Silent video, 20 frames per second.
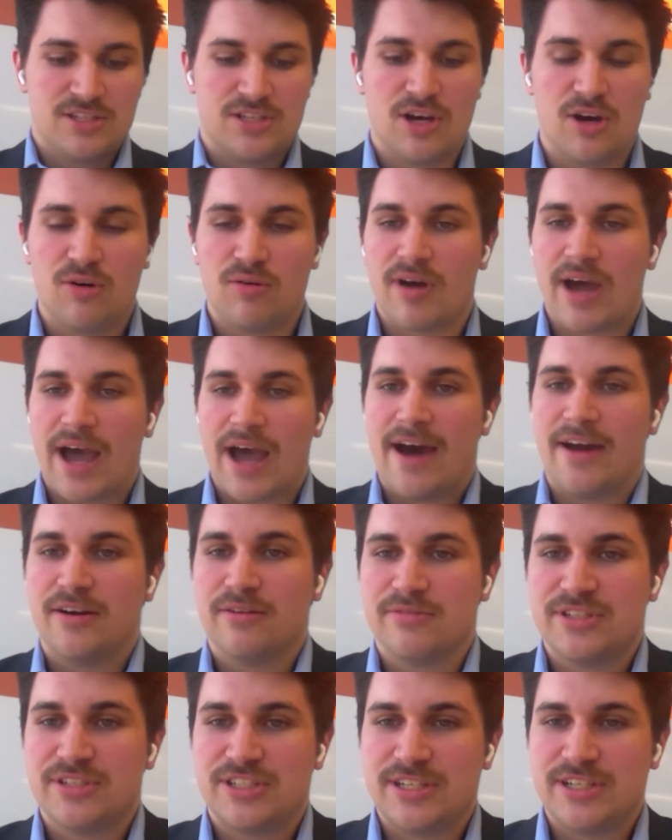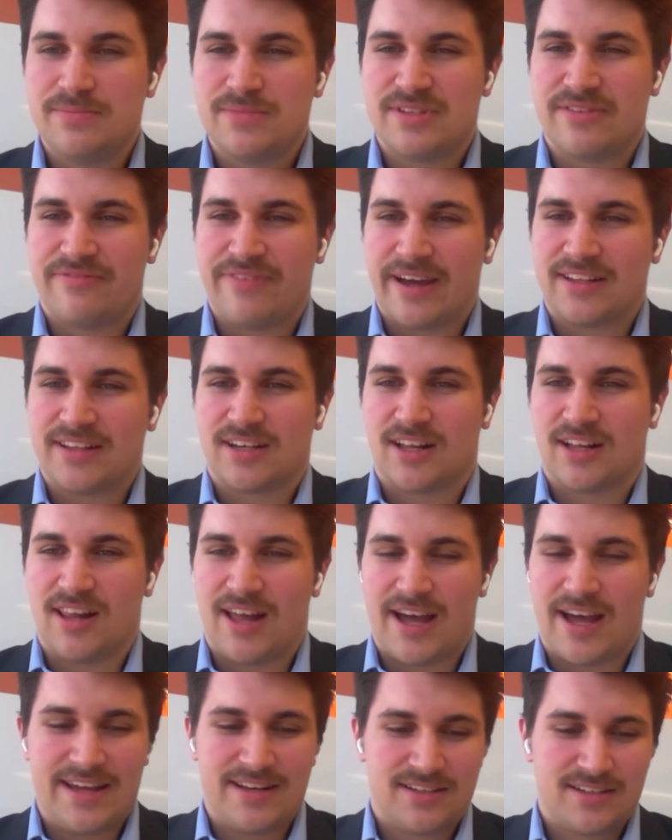So how do regimes affect the
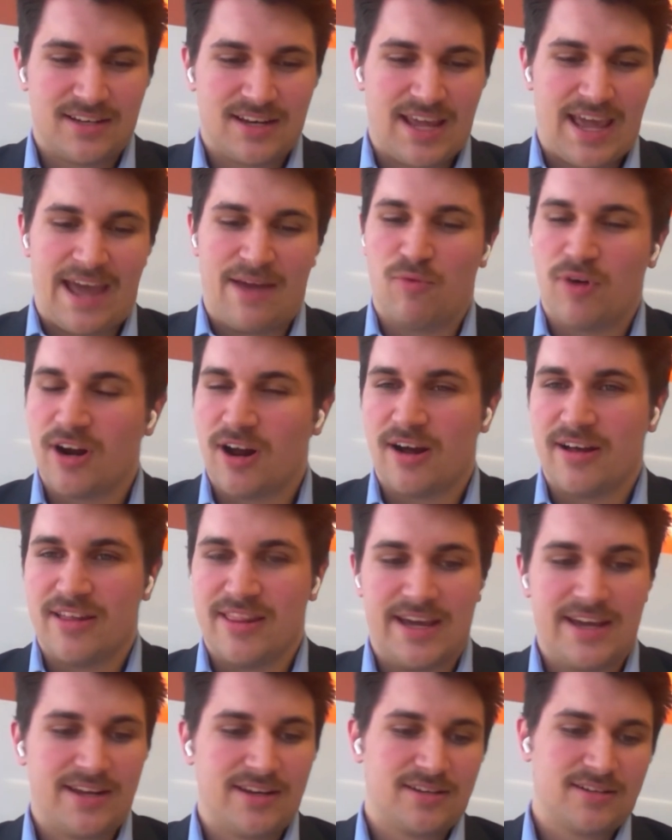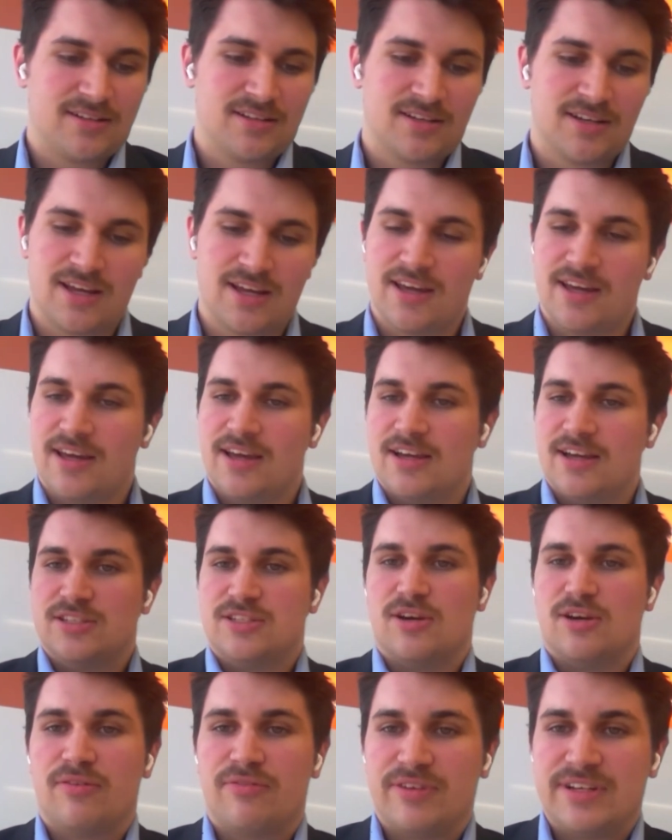client, and what are they?
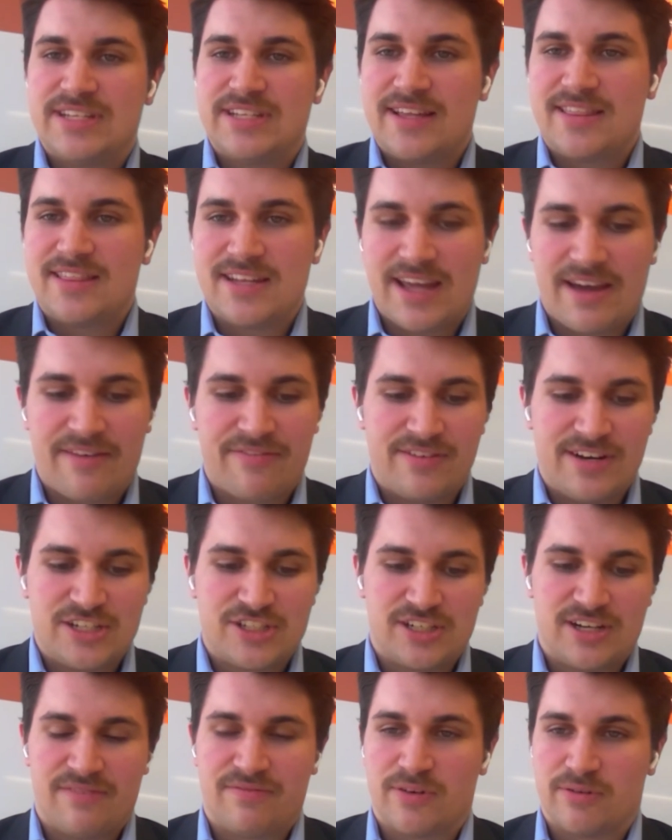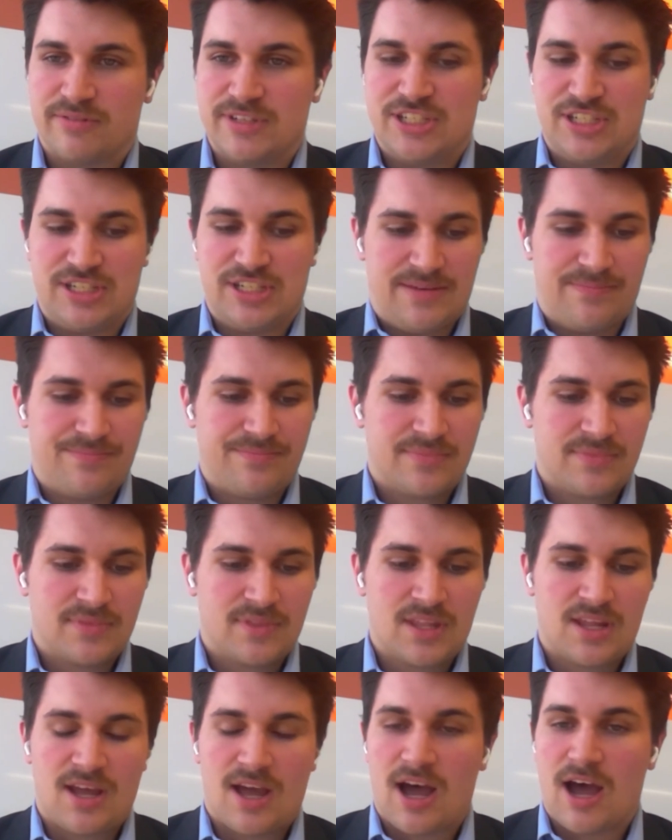So if we take the definition of a regime,
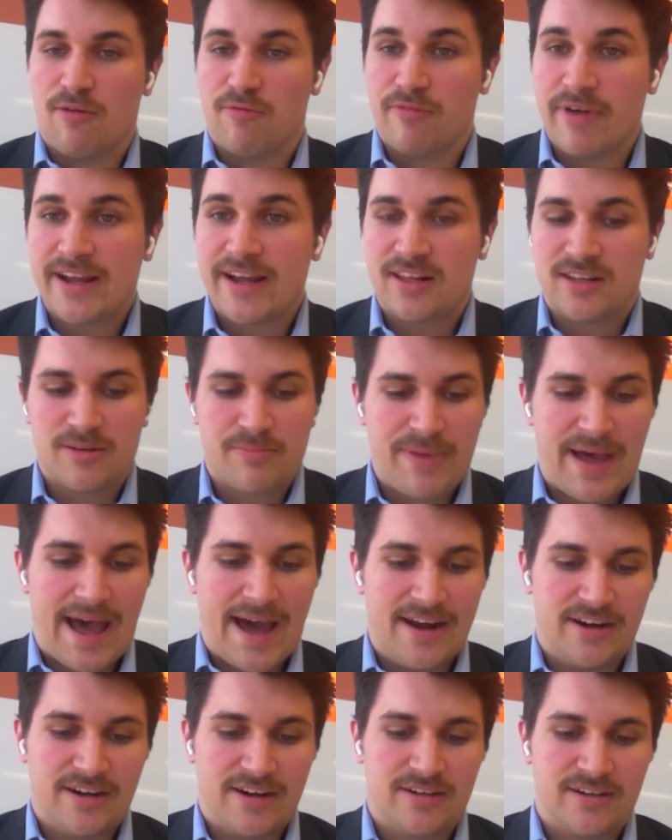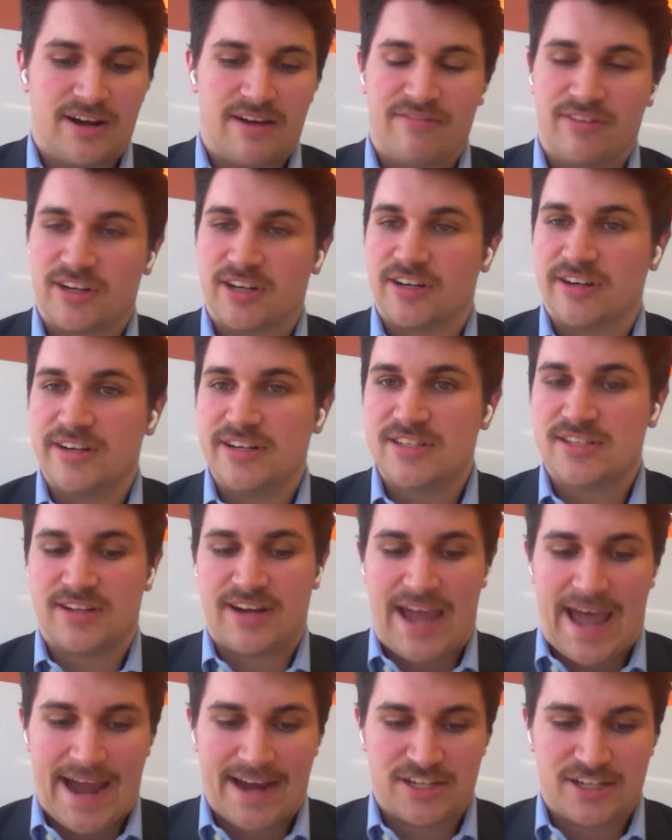a regular pattern of occurrence
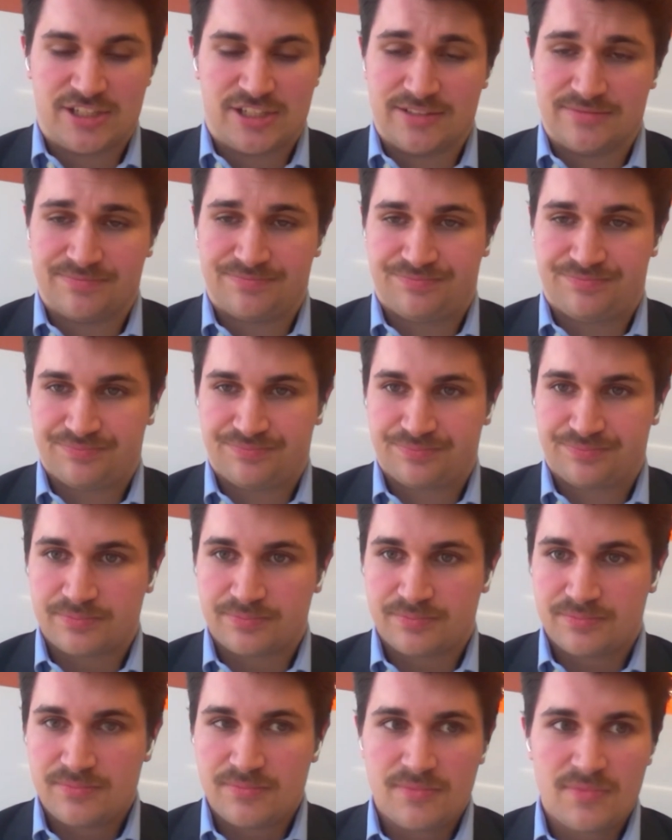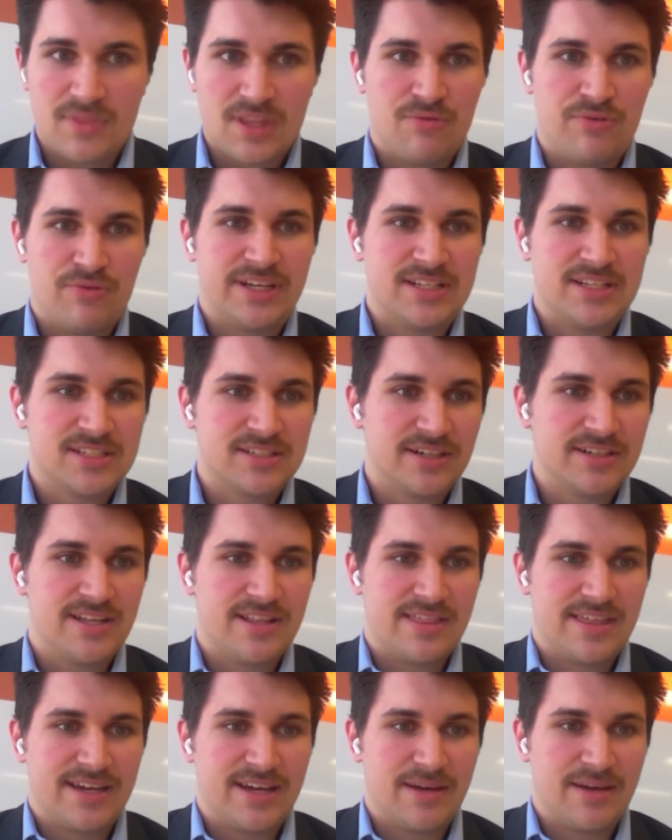or action, we can start
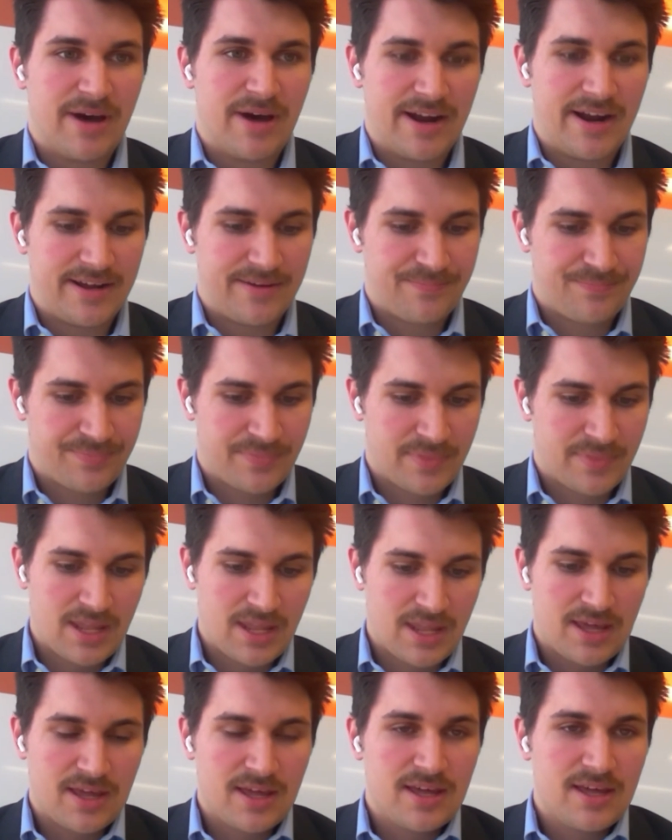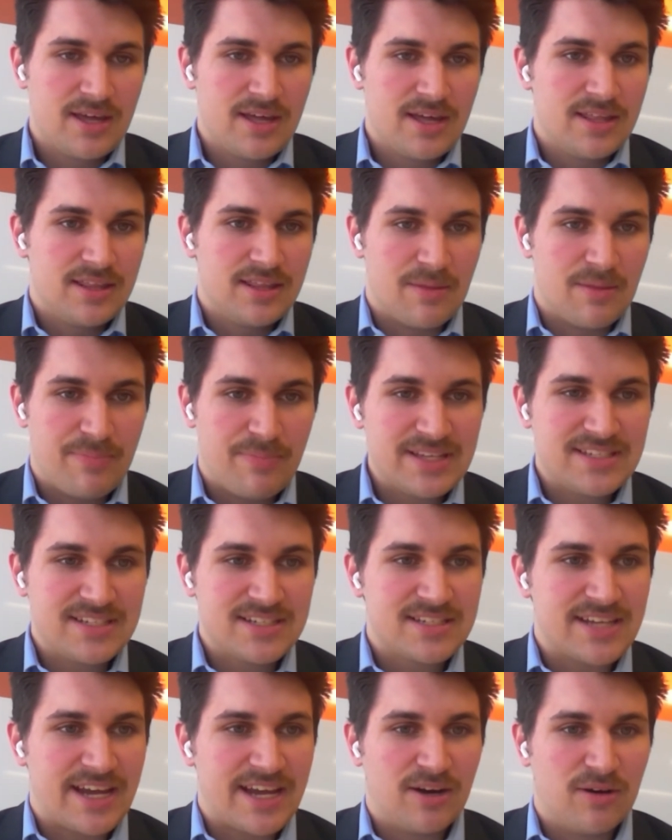to think about it. The
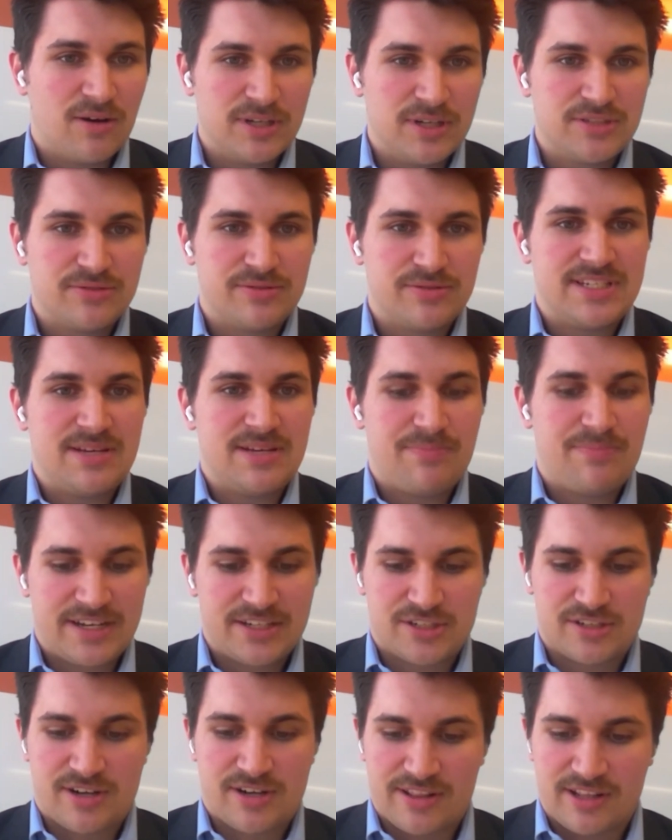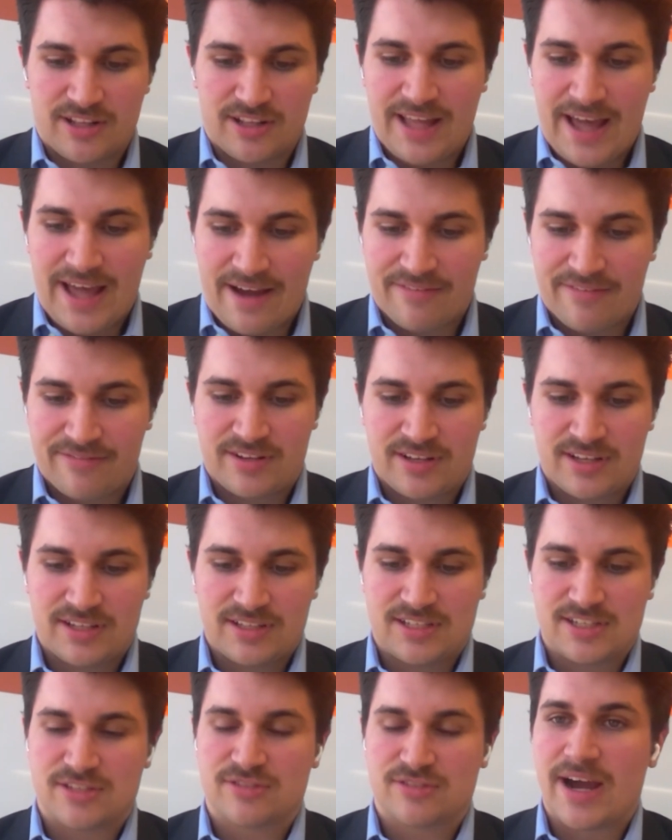business cycle, which we see pictured on the left,
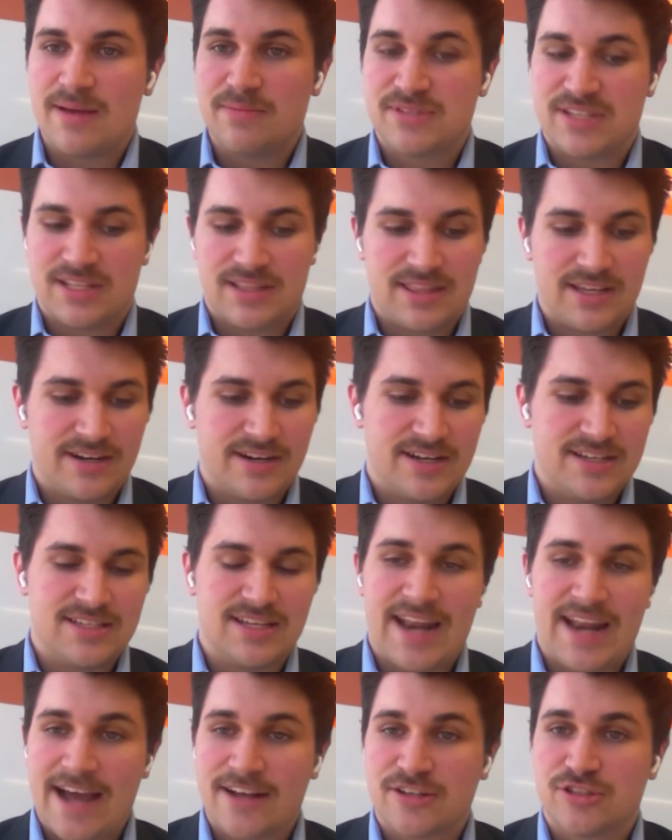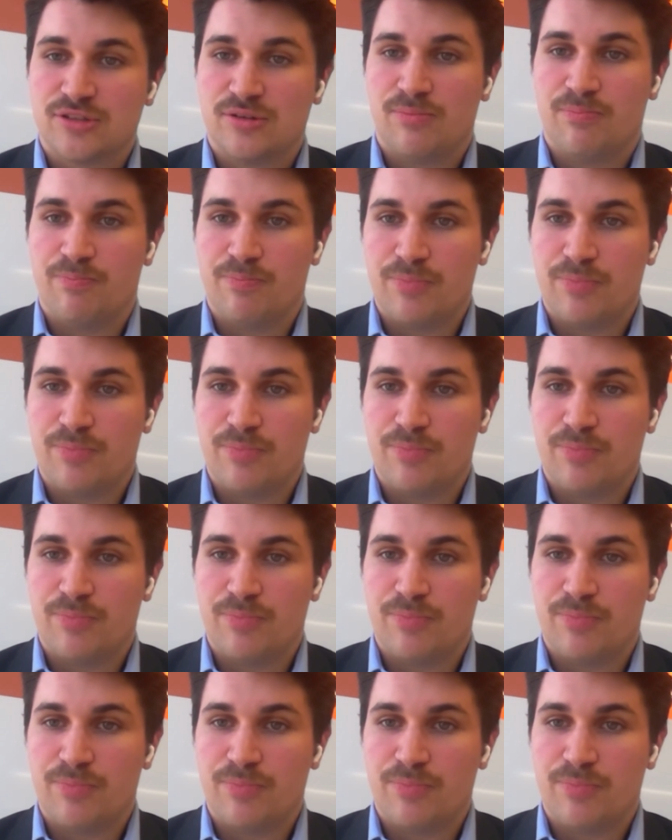describes that there is a natural